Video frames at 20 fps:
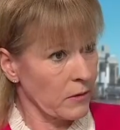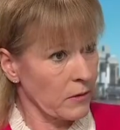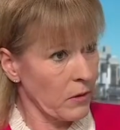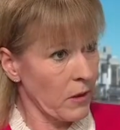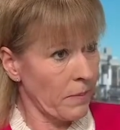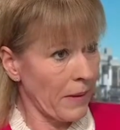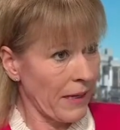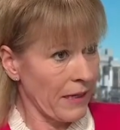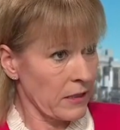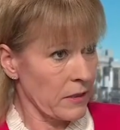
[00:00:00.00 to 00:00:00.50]
Yeah, so
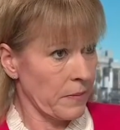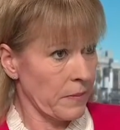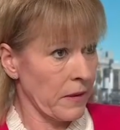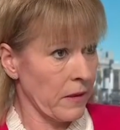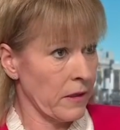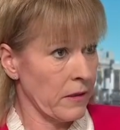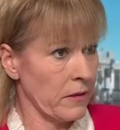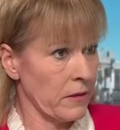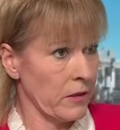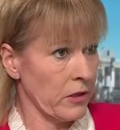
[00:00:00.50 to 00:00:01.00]
we're backed
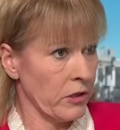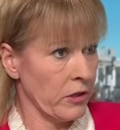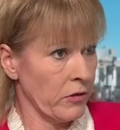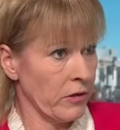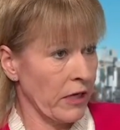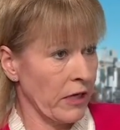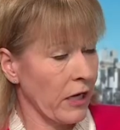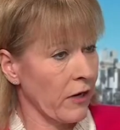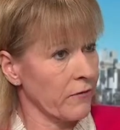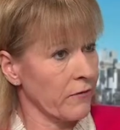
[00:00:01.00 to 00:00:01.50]
by
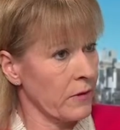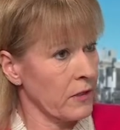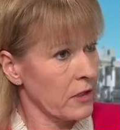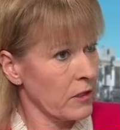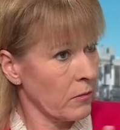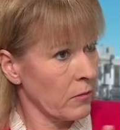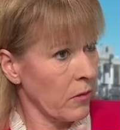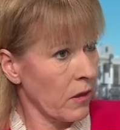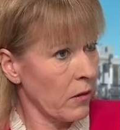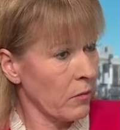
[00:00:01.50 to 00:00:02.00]
the UK
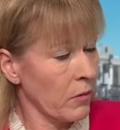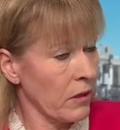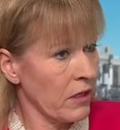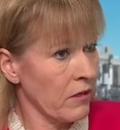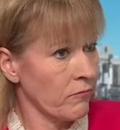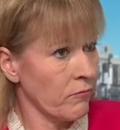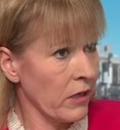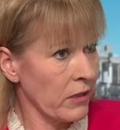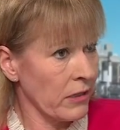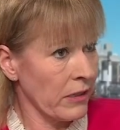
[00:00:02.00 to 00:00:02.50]
government. So while
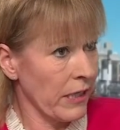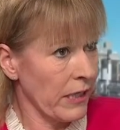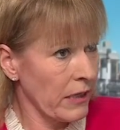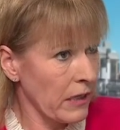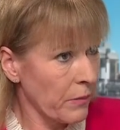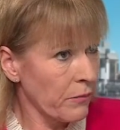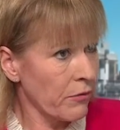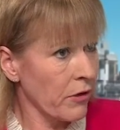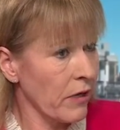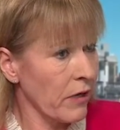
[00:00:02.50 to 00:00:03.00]
we're run
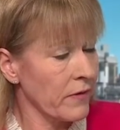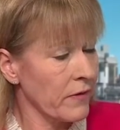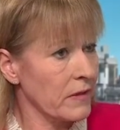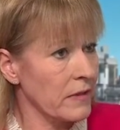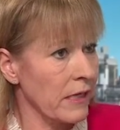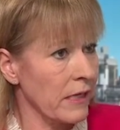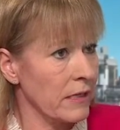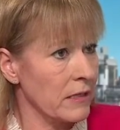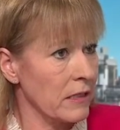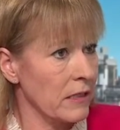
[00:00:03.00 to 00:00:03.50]
in the private
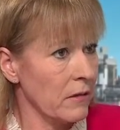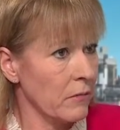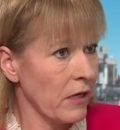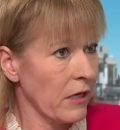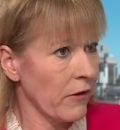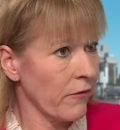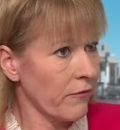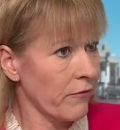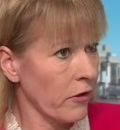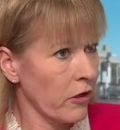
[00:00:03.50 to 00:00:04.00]
sector,
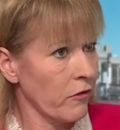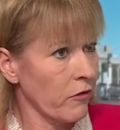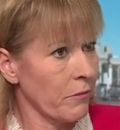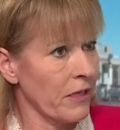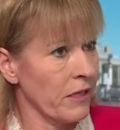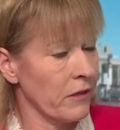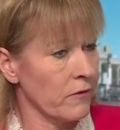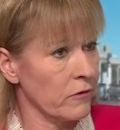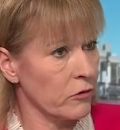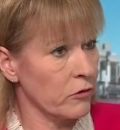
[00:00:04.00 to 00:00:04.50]
we have 5
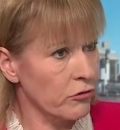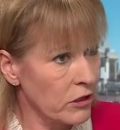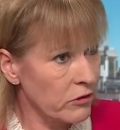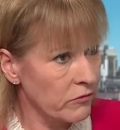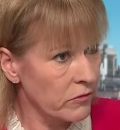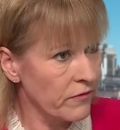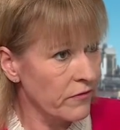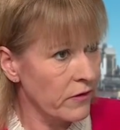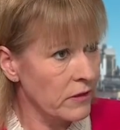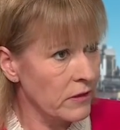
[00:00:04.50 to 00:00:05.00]
million of
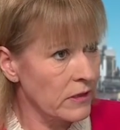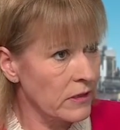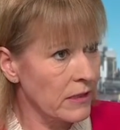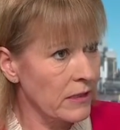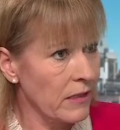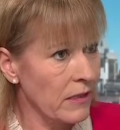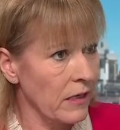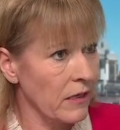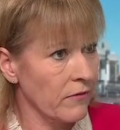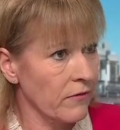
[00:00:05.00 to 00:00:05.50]
Treasury
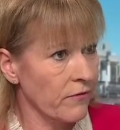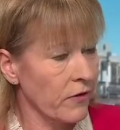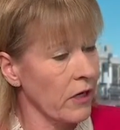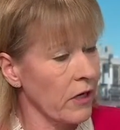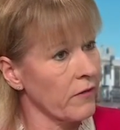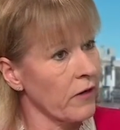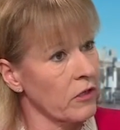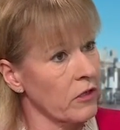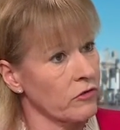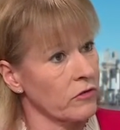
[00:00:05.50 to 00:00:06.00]
funding and
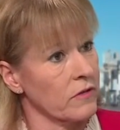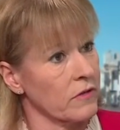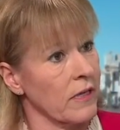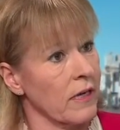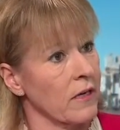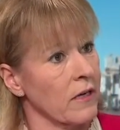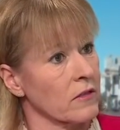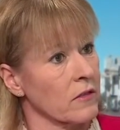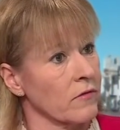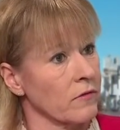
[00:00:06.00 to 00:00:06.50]

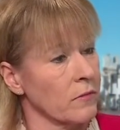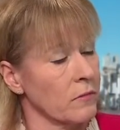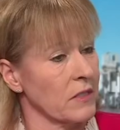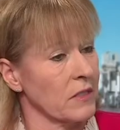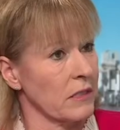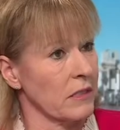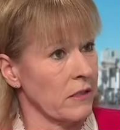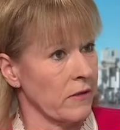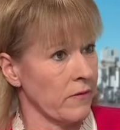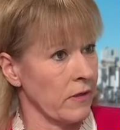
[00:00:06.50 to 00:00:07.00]
500,000 from
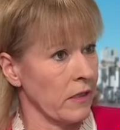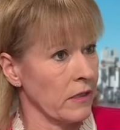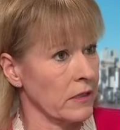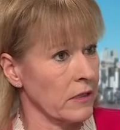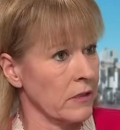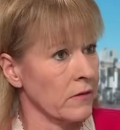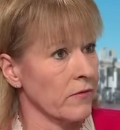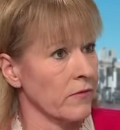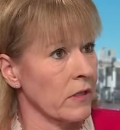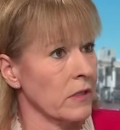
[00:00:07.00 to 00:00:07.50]
City of
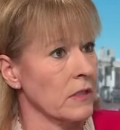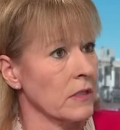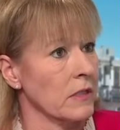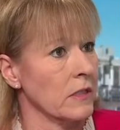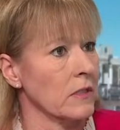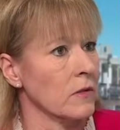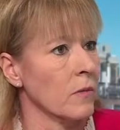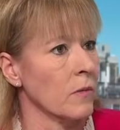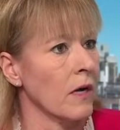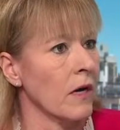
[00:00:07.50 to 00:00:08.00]
London
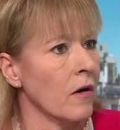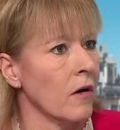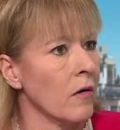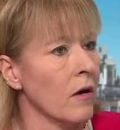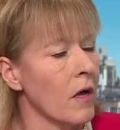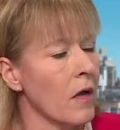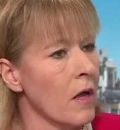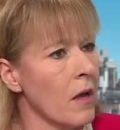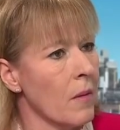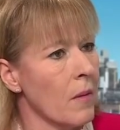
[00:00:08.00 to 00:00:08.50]
funding as
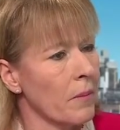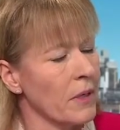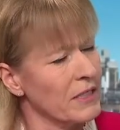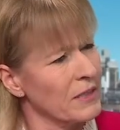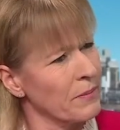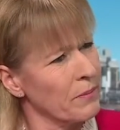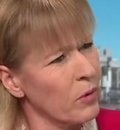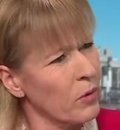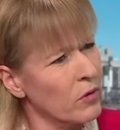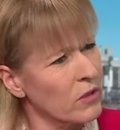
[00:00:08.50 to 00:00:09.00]
well. But
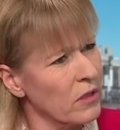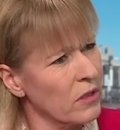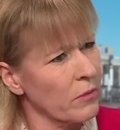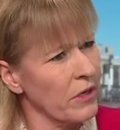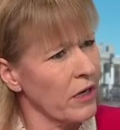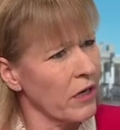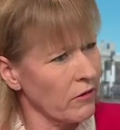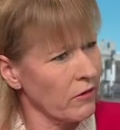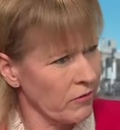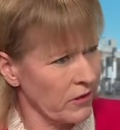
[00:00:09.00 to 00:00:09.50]
it's important that
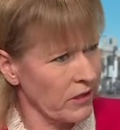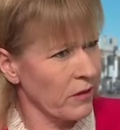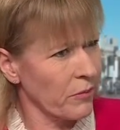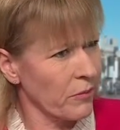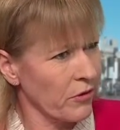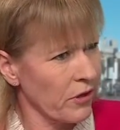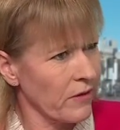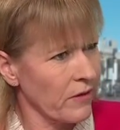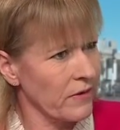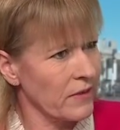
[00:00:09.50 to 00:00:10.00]
we are running
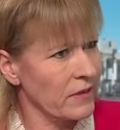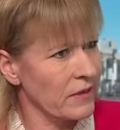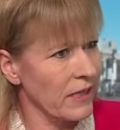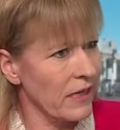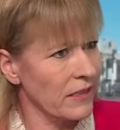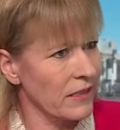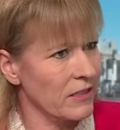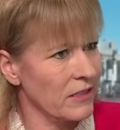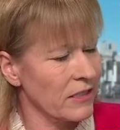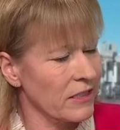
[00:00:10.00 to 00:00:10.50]
the private
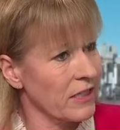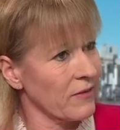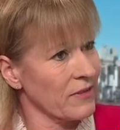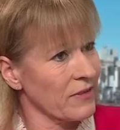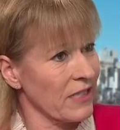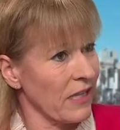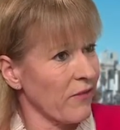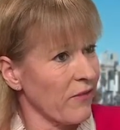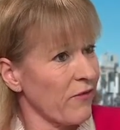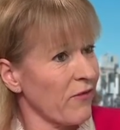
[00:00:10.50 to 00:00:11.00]
sector to give
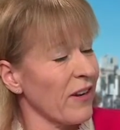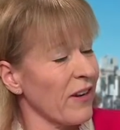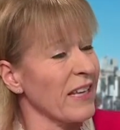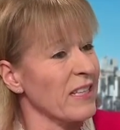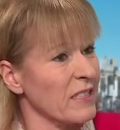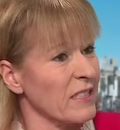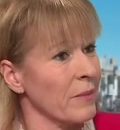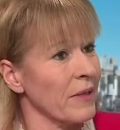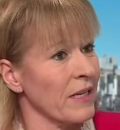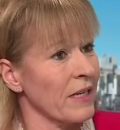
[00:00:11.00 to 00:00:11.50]
us that
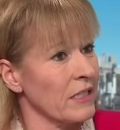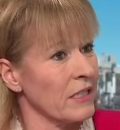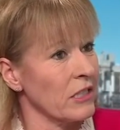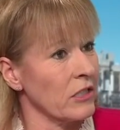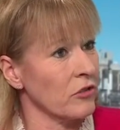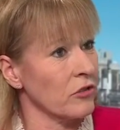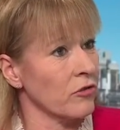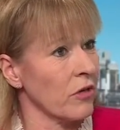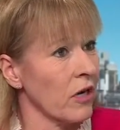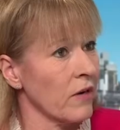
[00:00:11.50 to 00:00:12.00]

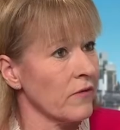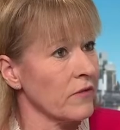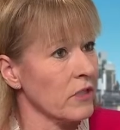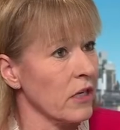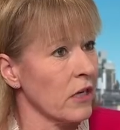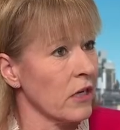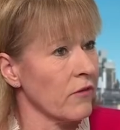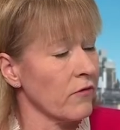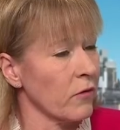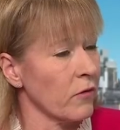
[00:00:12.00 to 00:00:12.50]
flexibility and drive
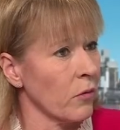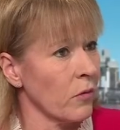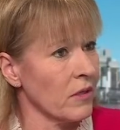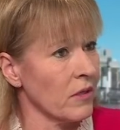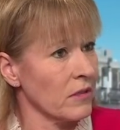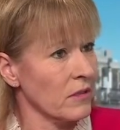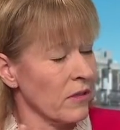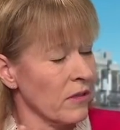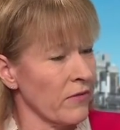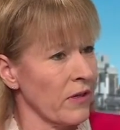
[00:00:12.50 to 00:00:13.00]
to go
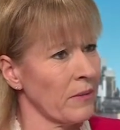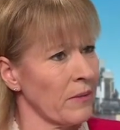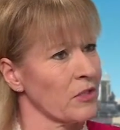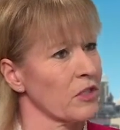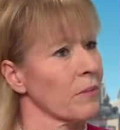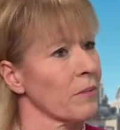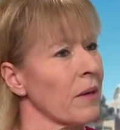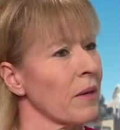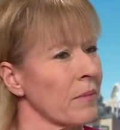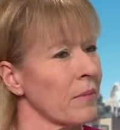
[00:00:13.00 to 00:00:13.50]
forward. So very
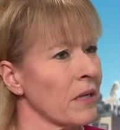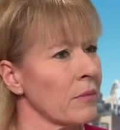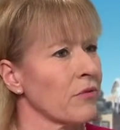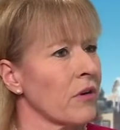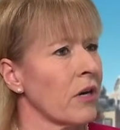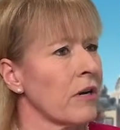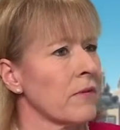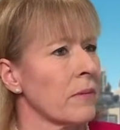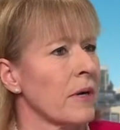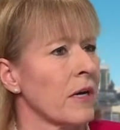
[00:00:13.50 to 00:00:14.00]
much a
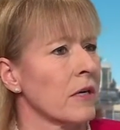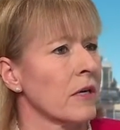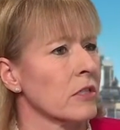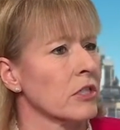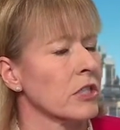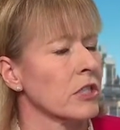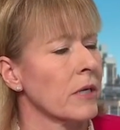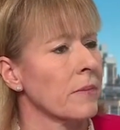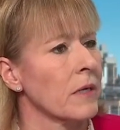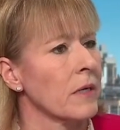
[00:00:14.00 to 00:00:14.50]
public-private
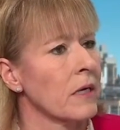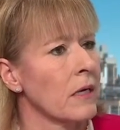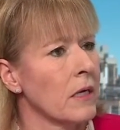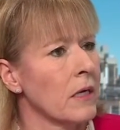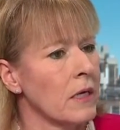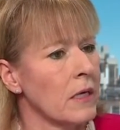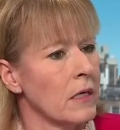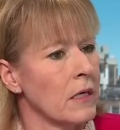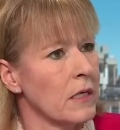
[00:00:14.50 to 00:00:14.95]
partnership.